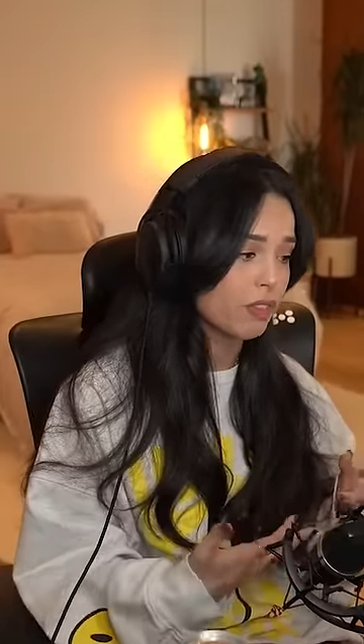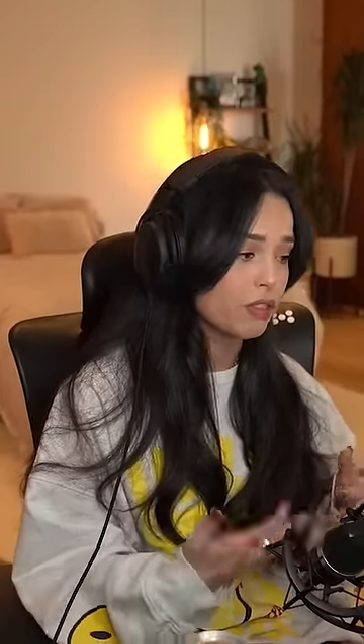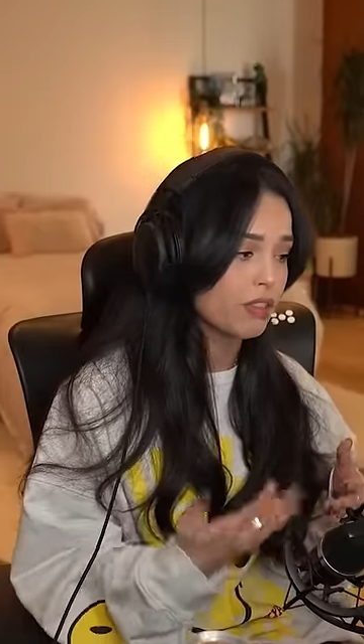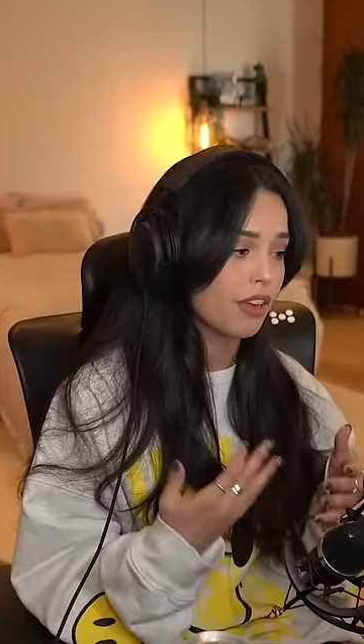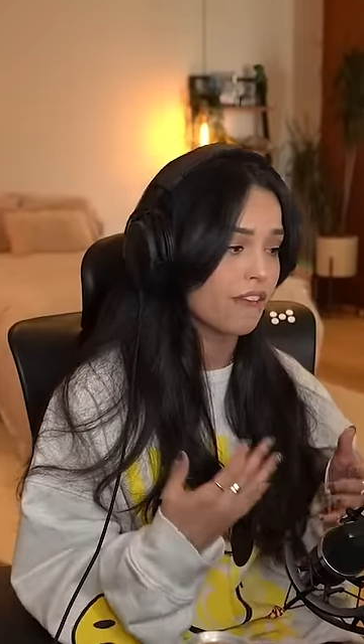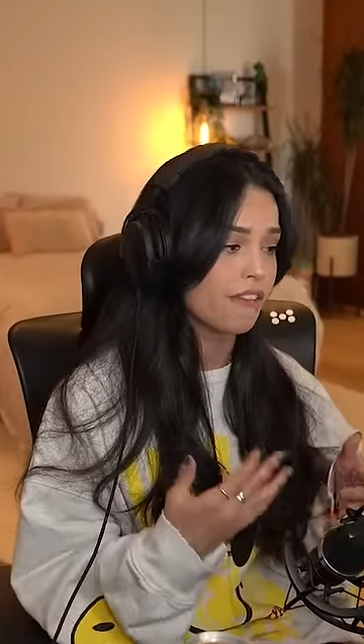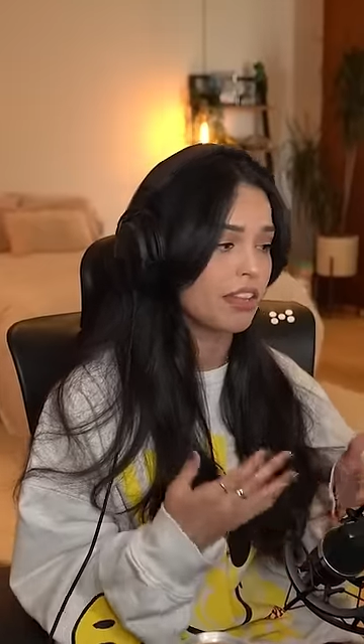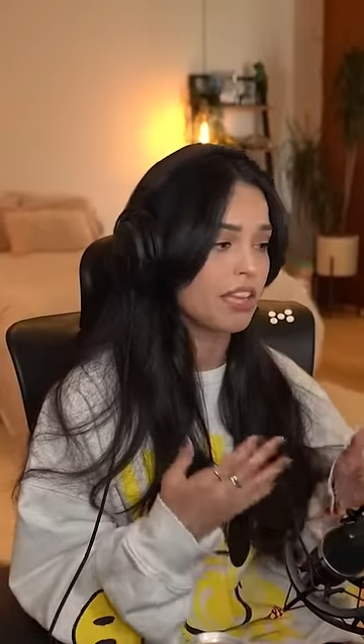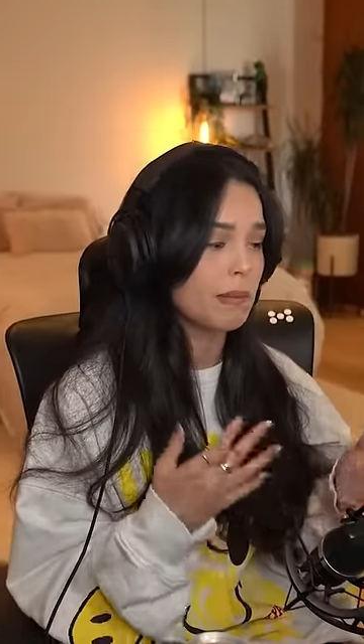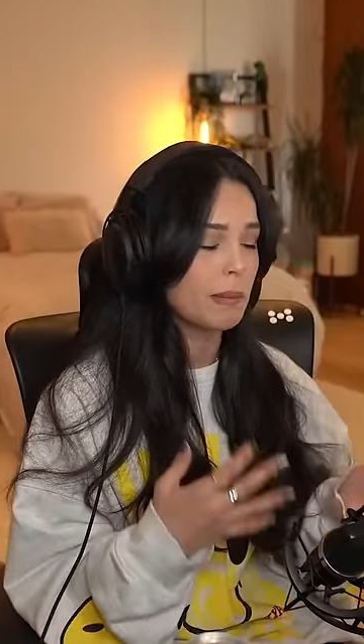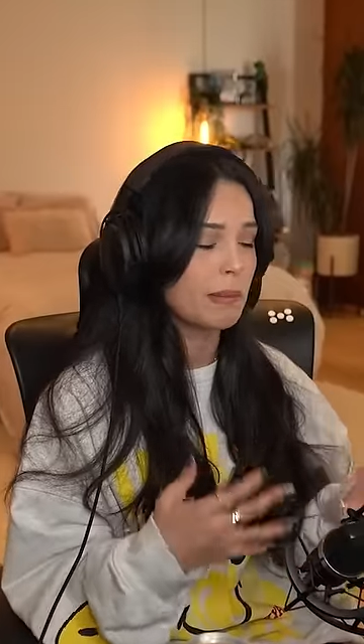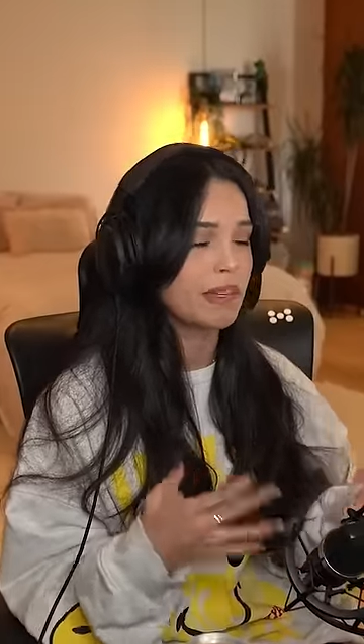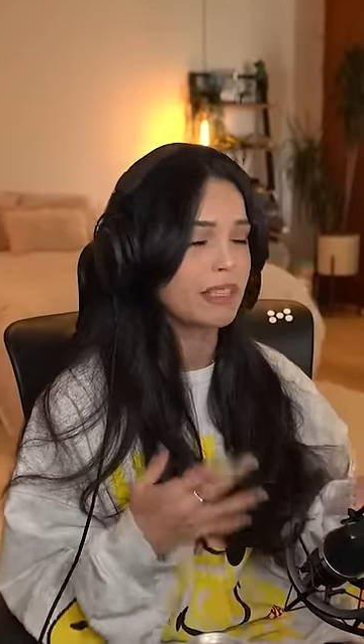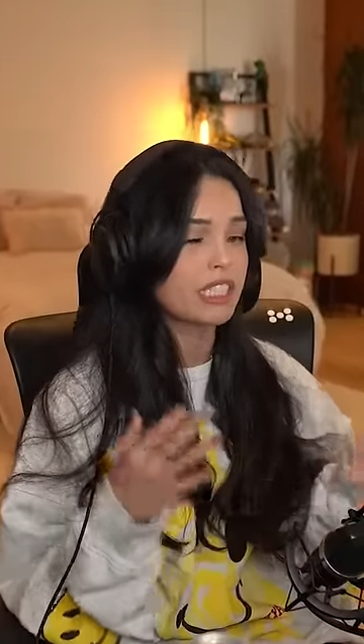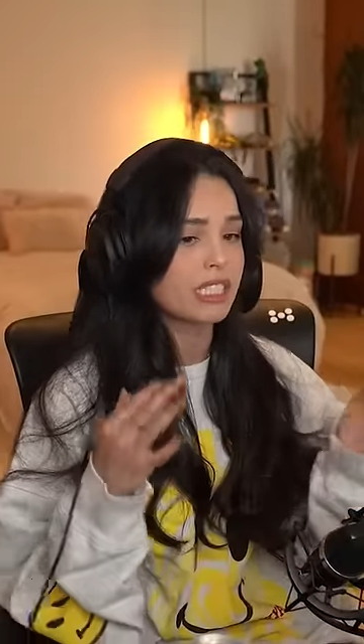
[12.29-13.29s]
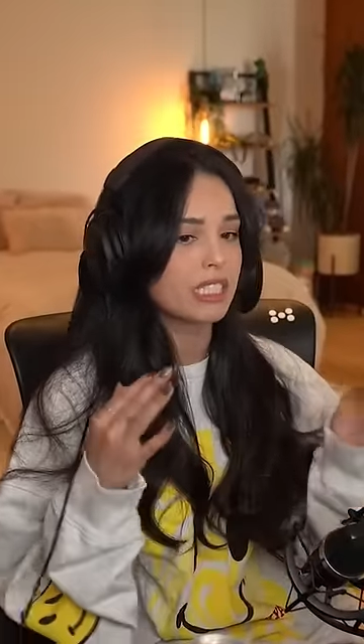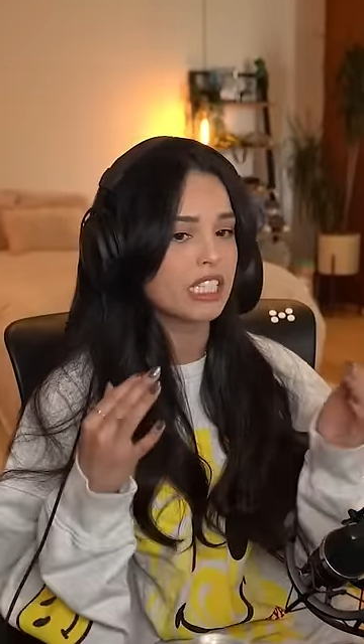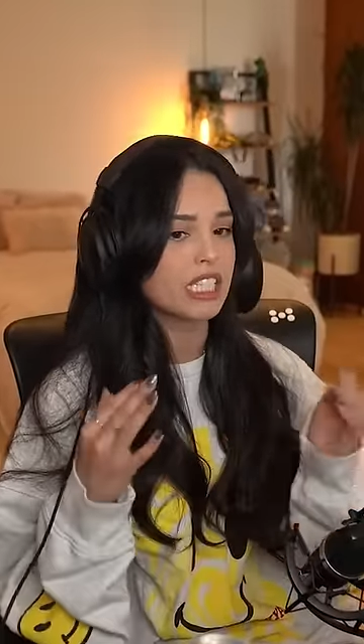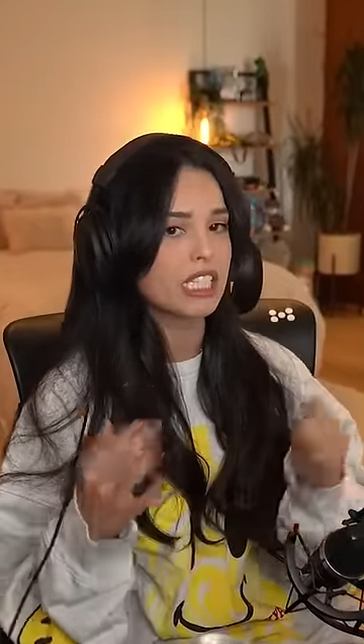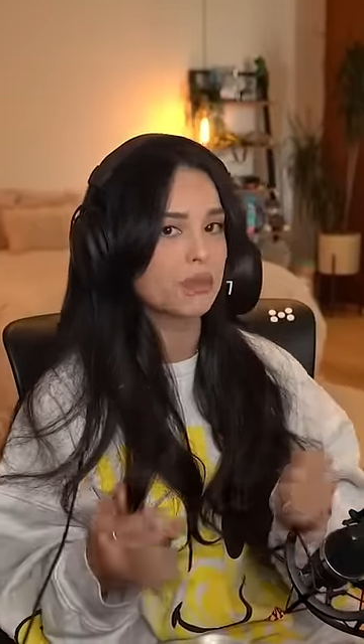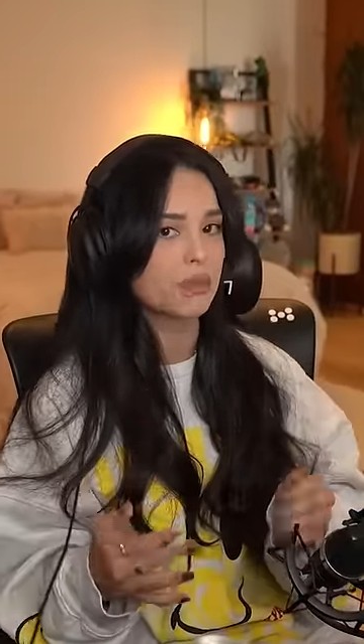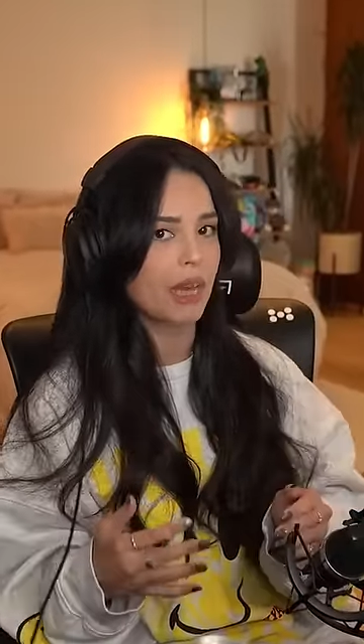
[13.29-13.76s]
so I feel like maybe it's the
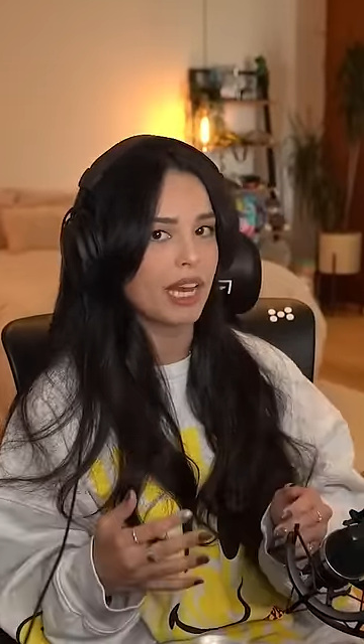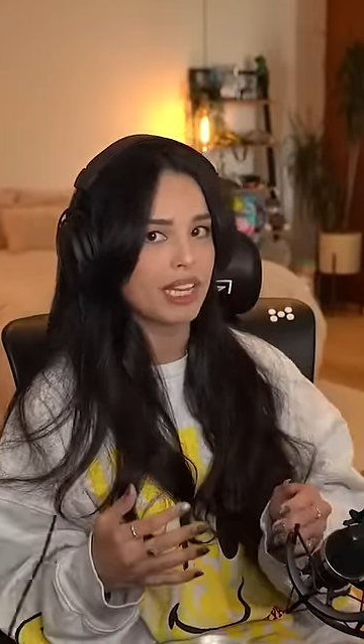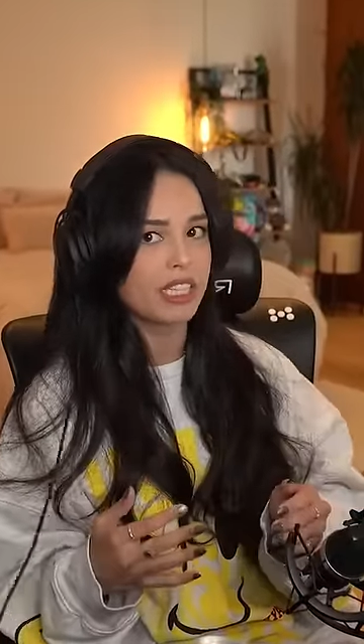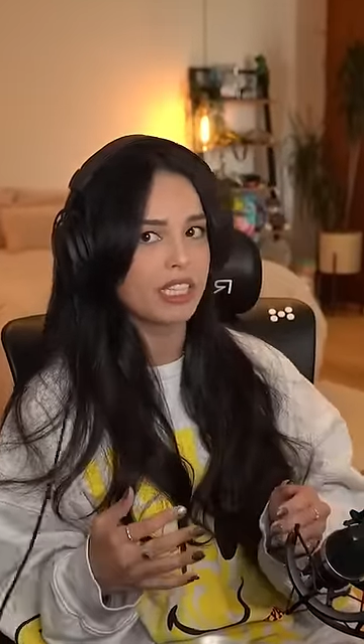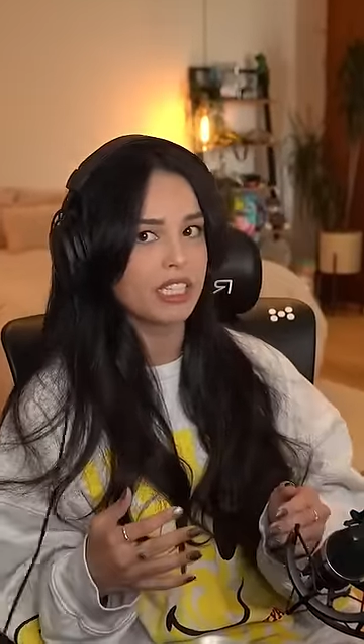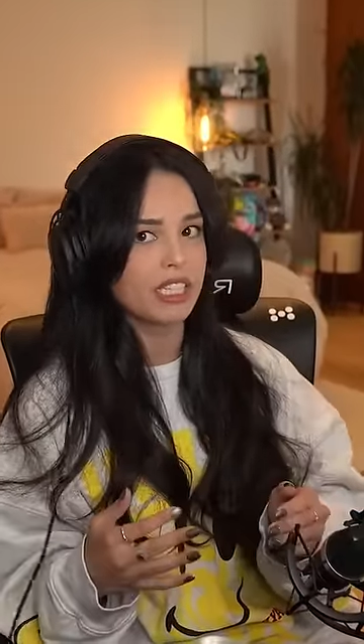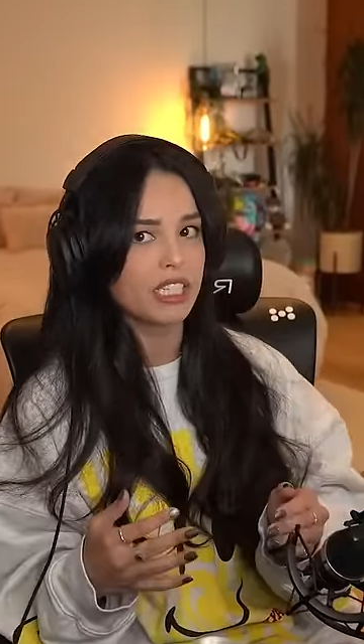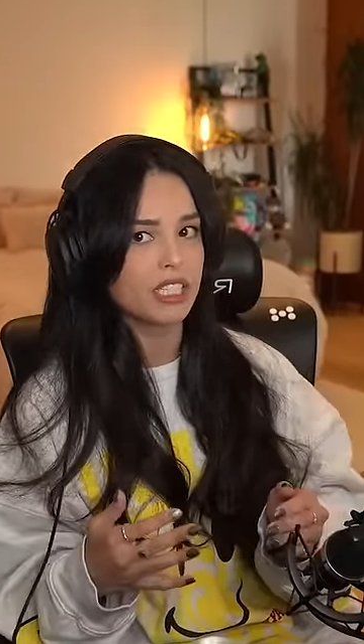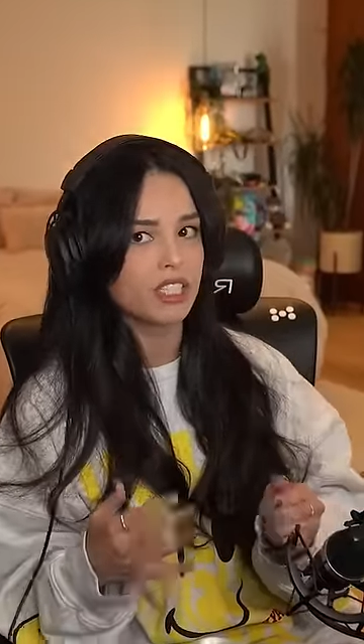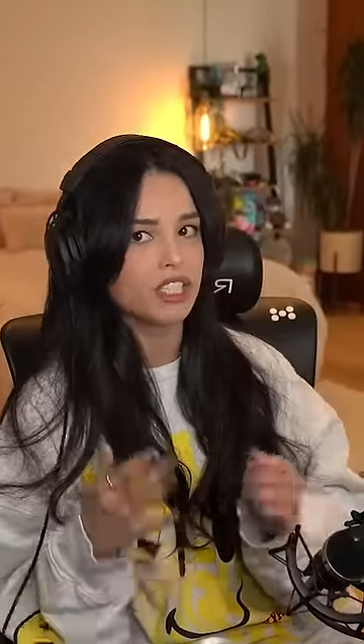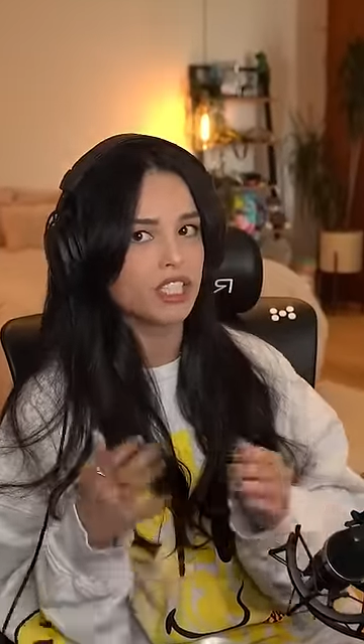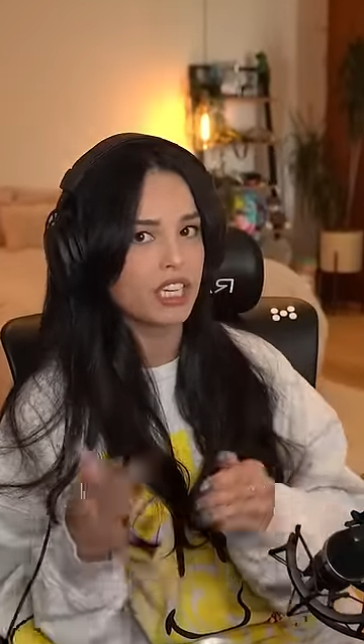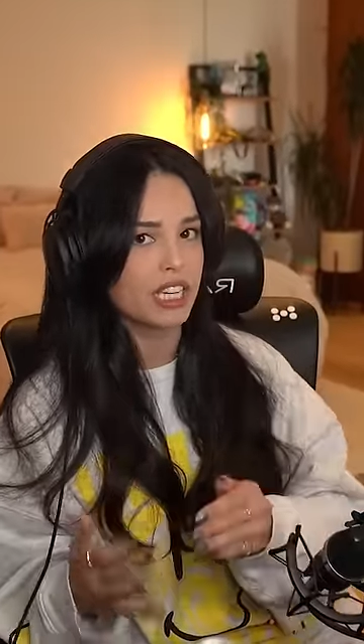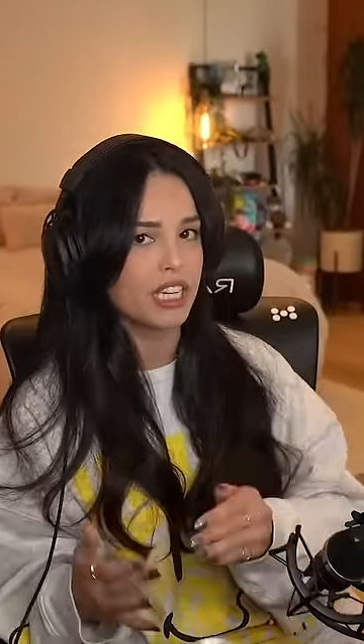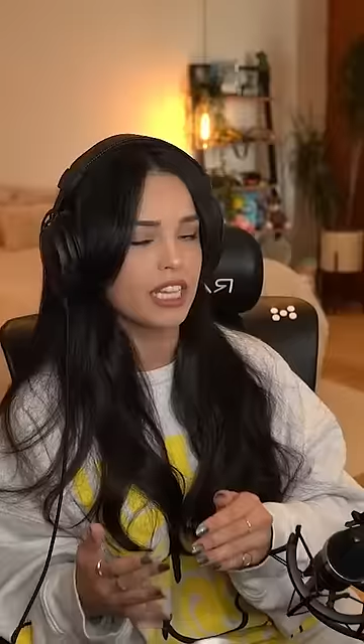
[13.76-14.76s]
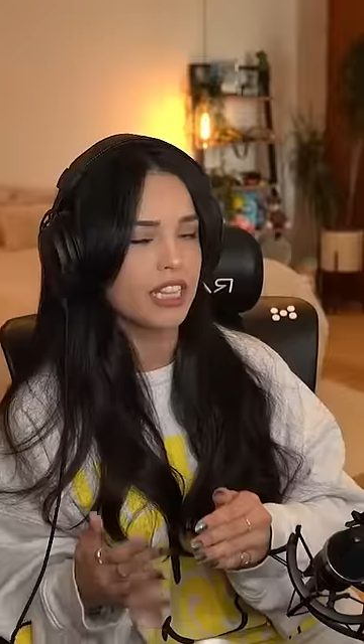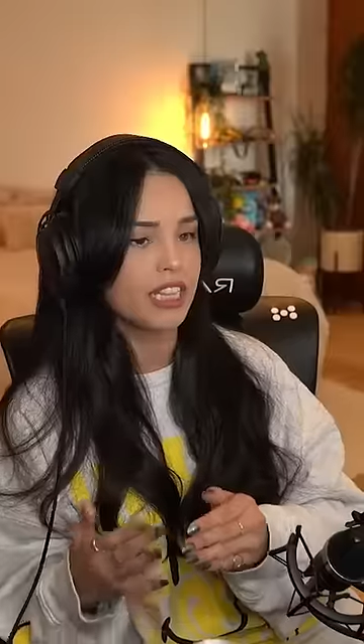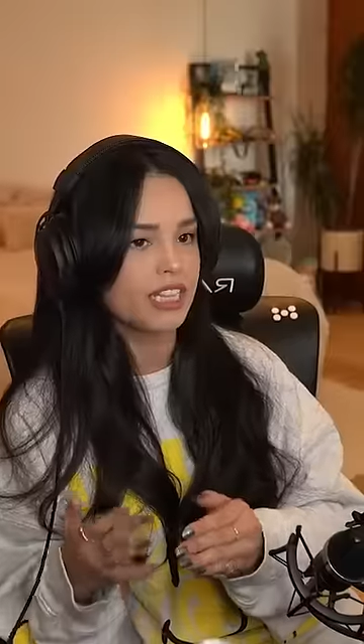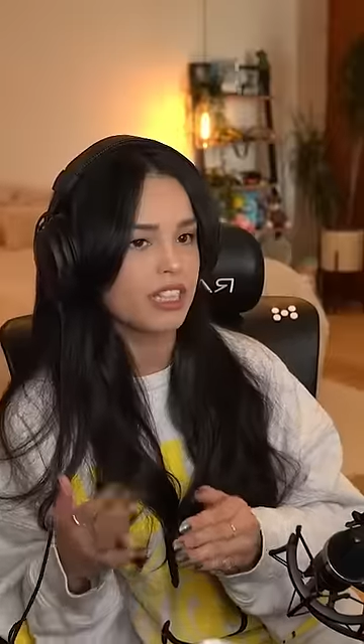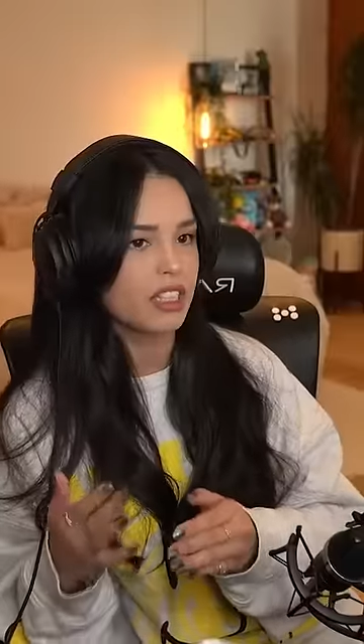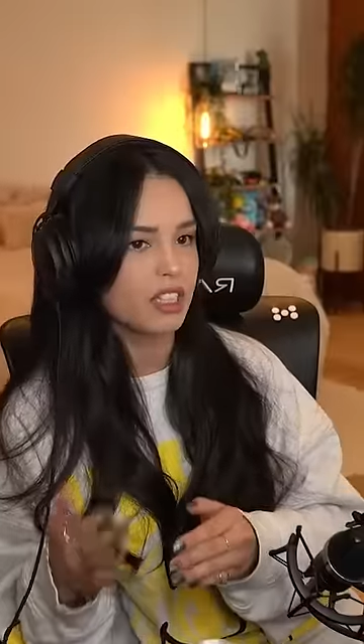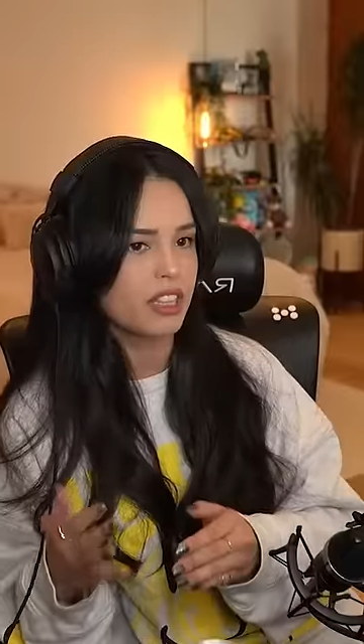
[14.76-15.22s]
spicy chicken
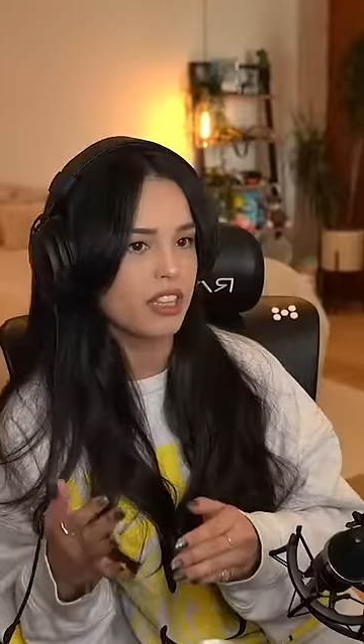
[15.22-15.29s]
that's good